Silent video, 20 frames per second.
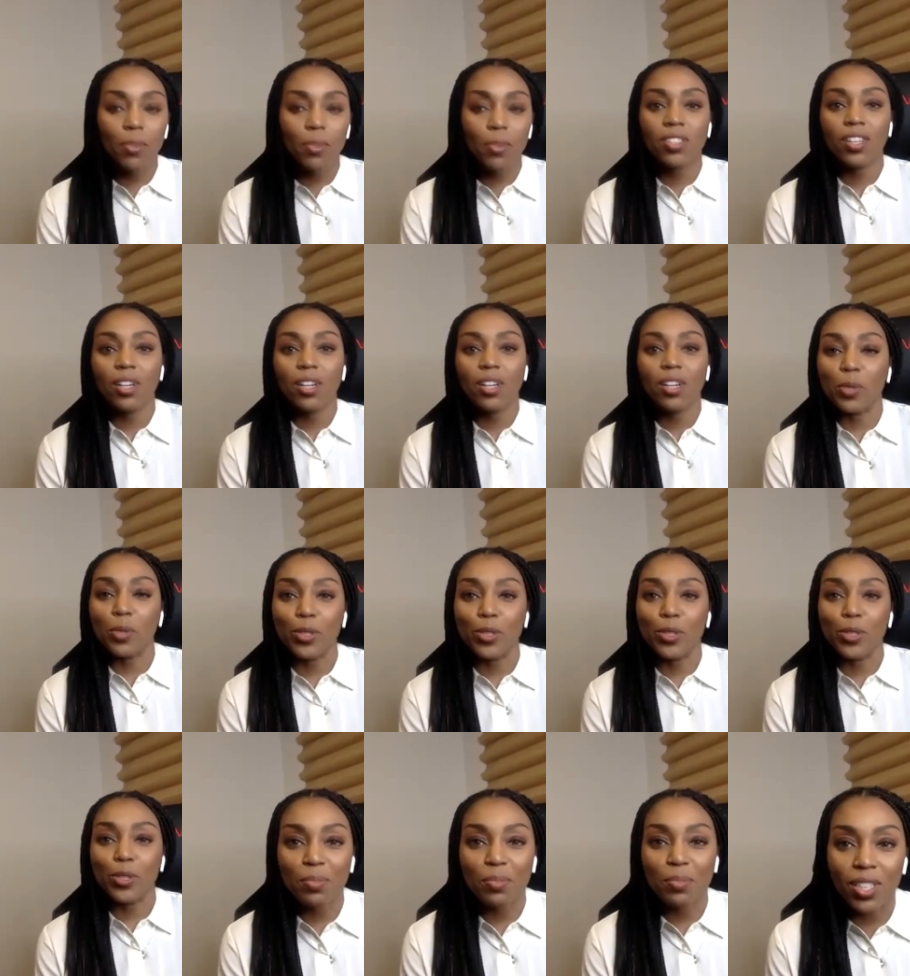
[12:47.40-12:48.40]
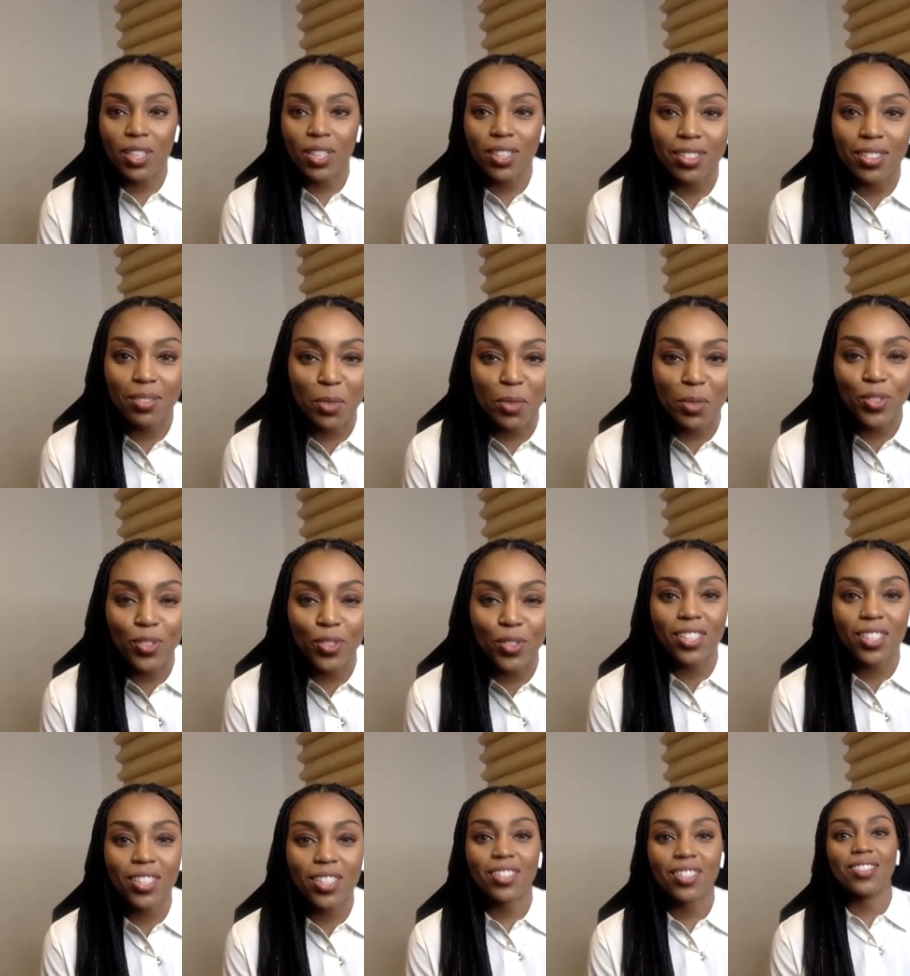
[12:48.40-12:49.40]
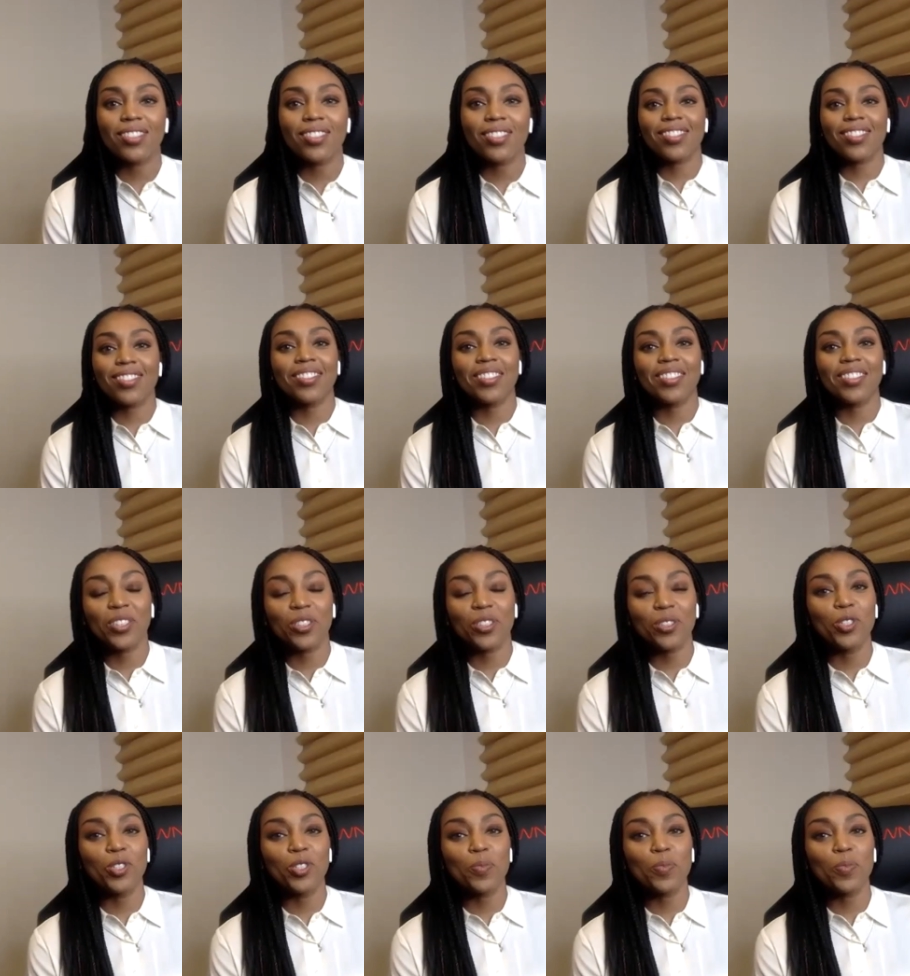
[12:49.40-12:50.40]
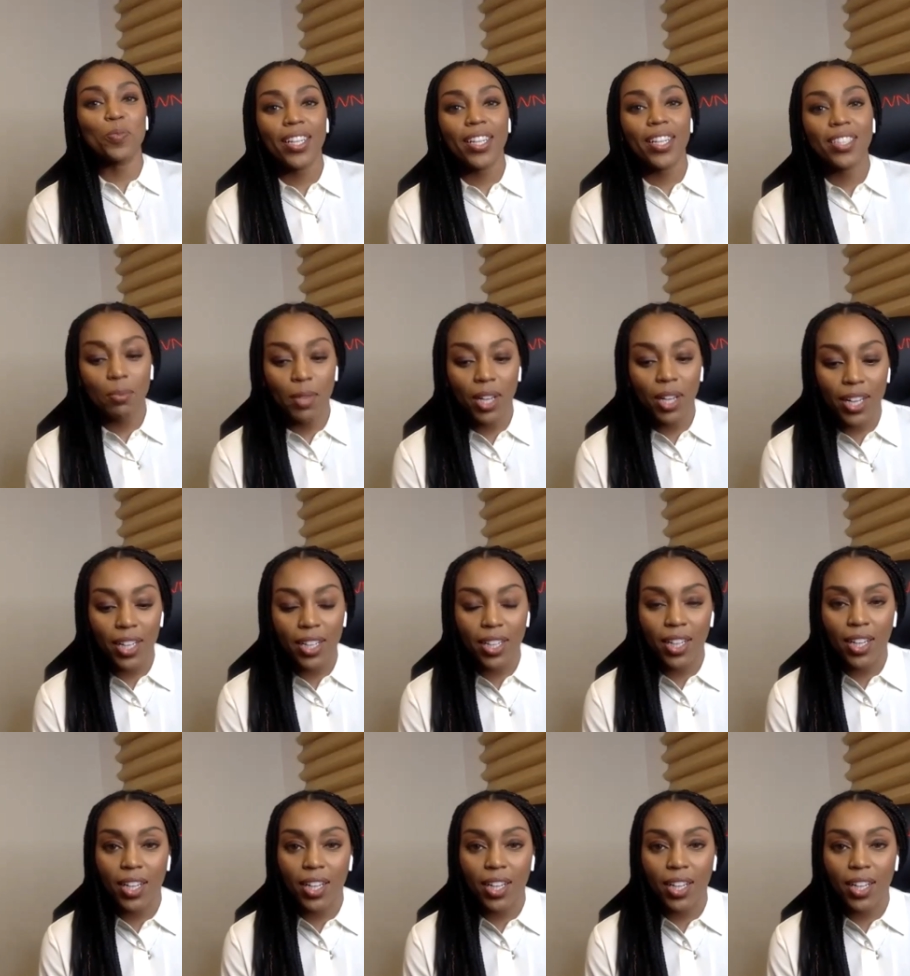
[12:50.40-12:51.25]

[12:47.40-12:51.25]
going to start with music, because music is a huge passion of mine.